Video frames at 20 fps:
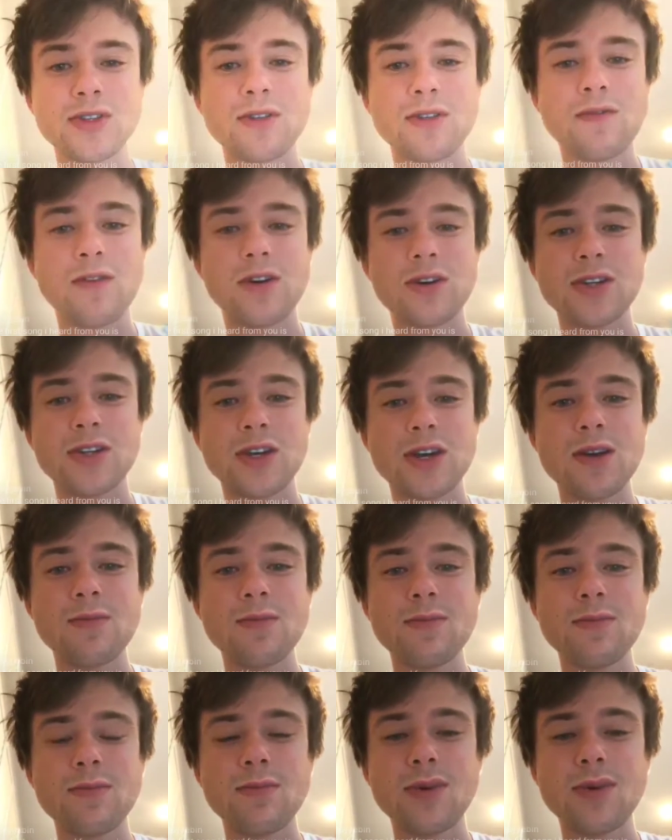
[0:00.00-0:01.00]
person of all
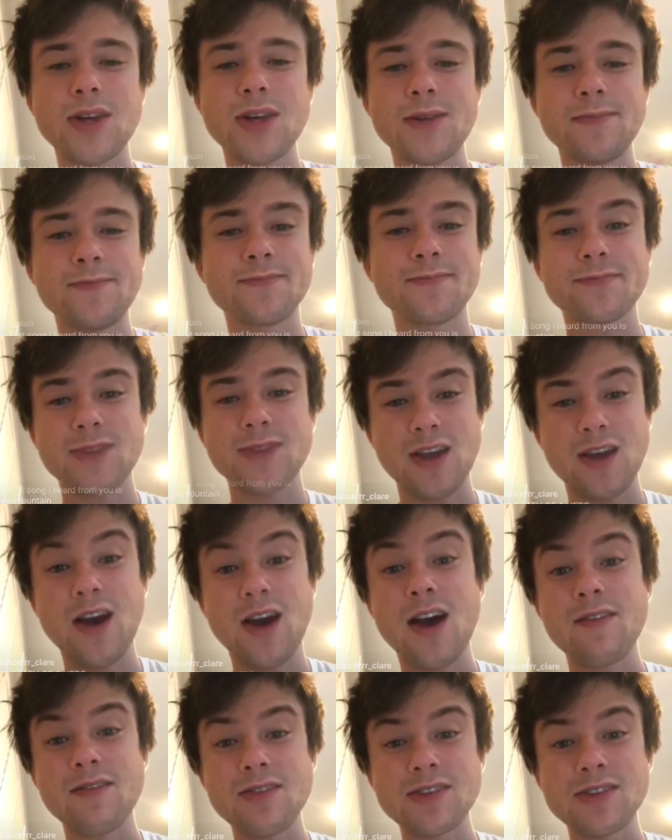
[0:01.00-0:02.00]
time, but
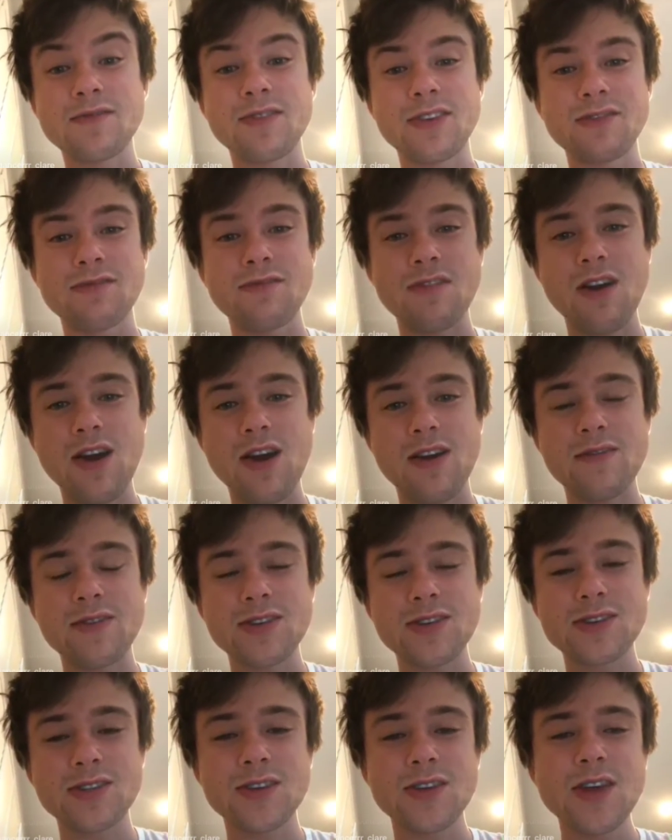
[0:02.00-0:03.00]
that's very
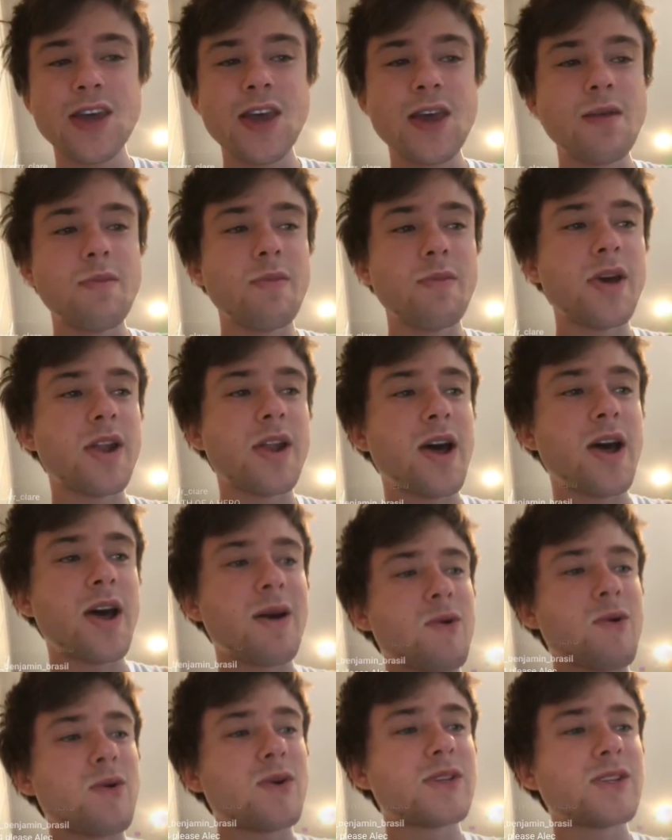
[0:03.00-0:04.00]
obvious. But
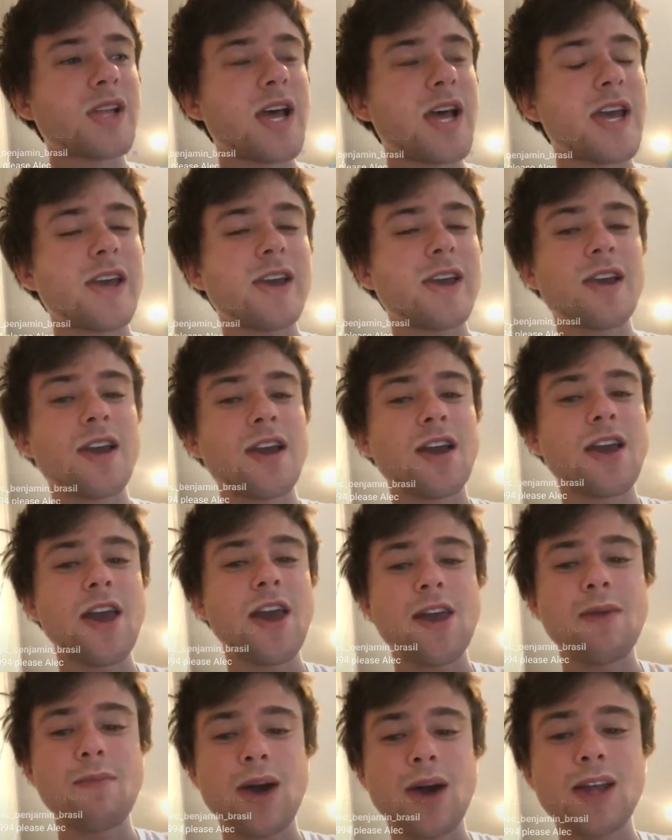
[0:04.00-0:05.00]
I'm always like,
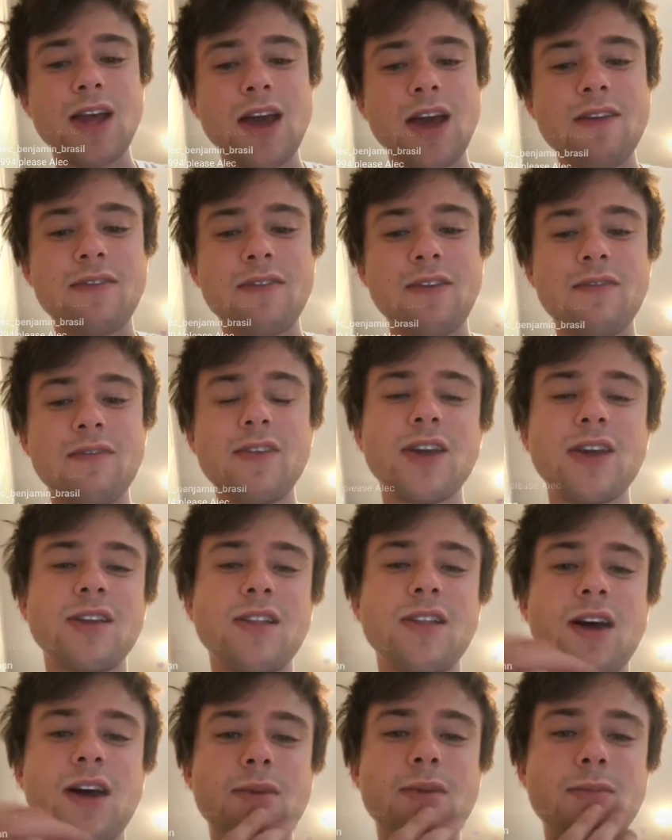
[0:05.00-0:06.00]
in my life, I feel
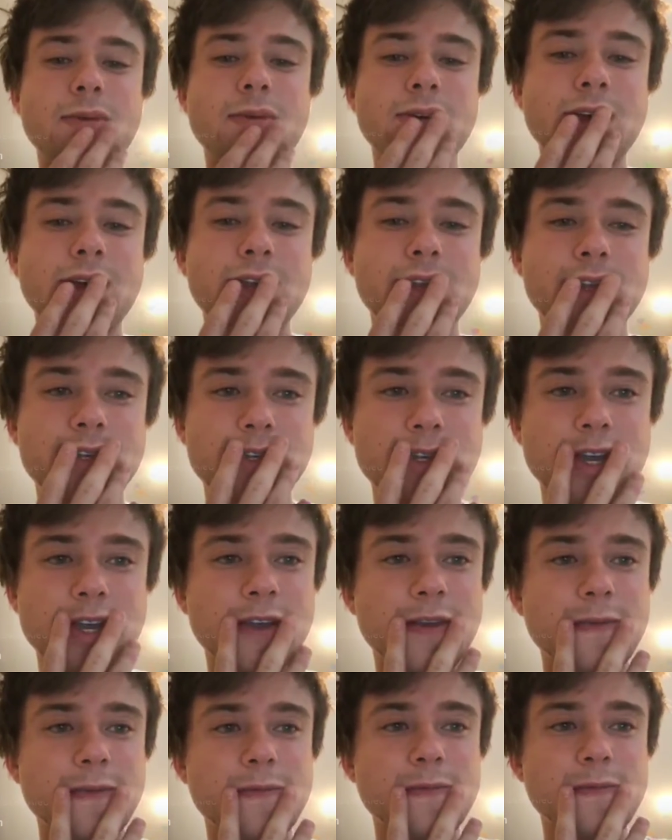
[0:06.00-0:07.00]
like a lot of people are like this.
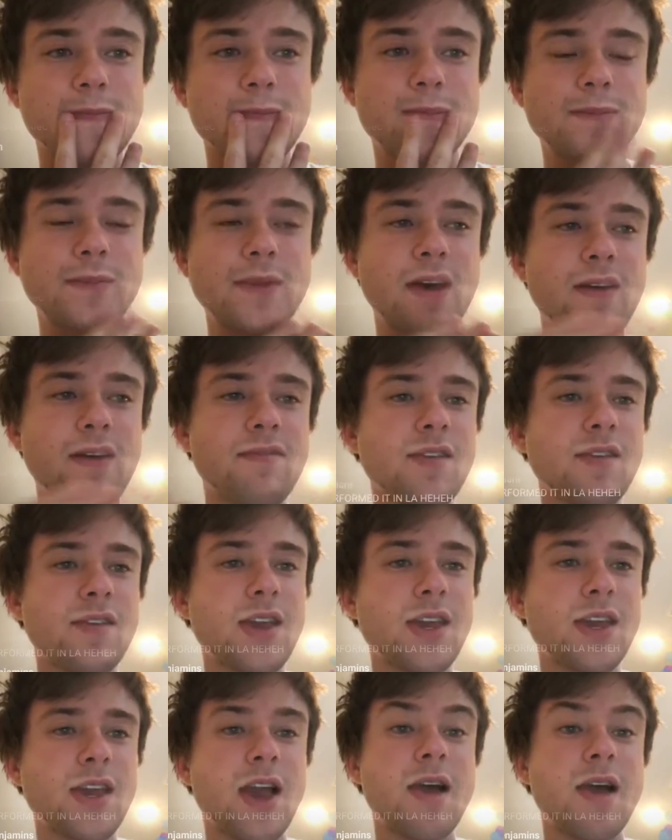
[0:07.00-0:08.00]
Like, I
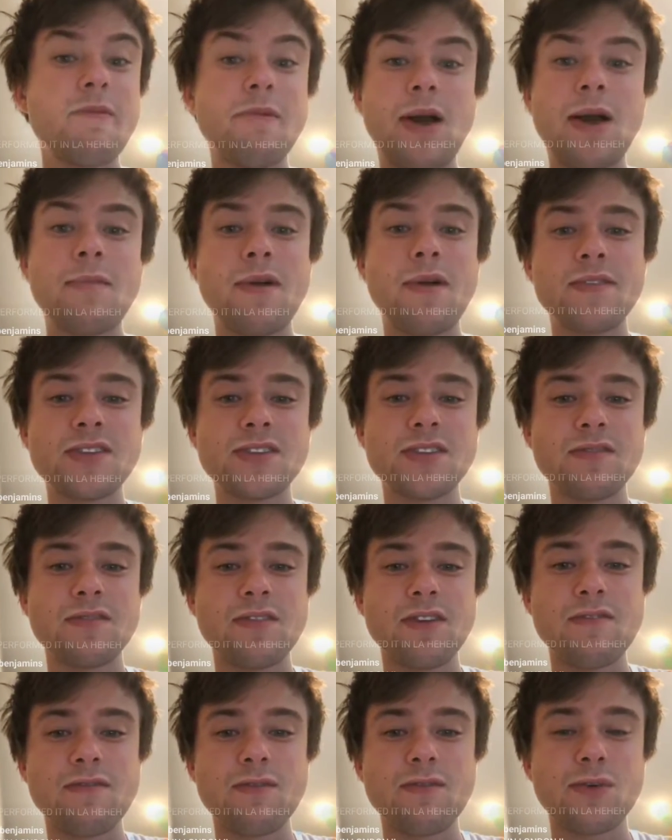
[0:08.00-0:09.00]
feel like I'm obviously
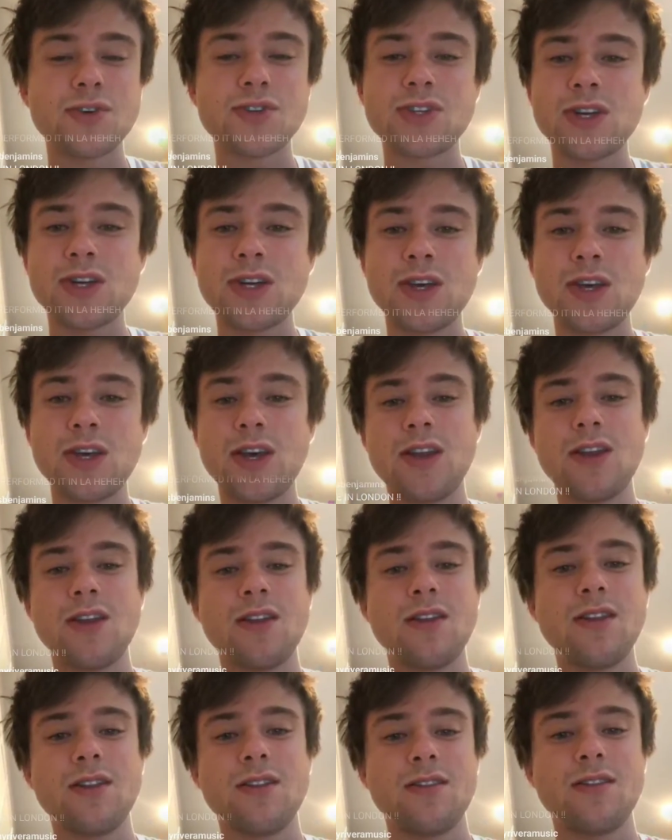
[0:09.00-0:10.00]
very fortunate, and
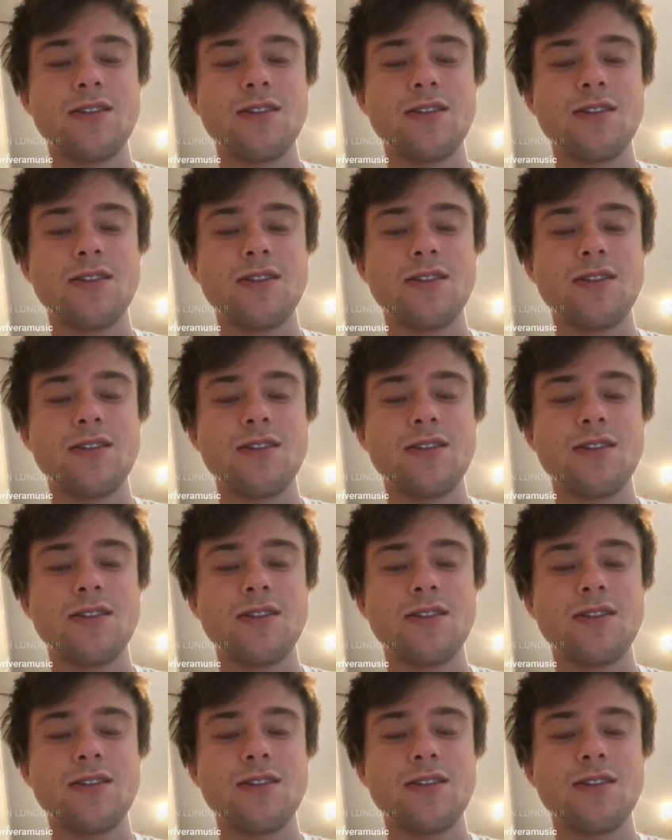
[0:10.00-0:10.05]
